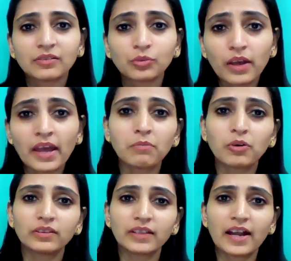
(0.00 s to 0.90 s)
you hem
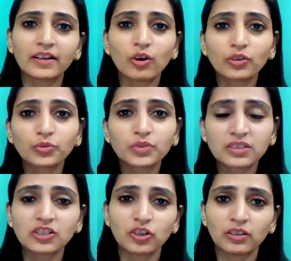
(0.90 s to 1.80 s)
on that or you
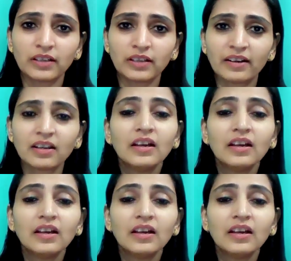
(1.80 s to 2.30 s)
stitch on that,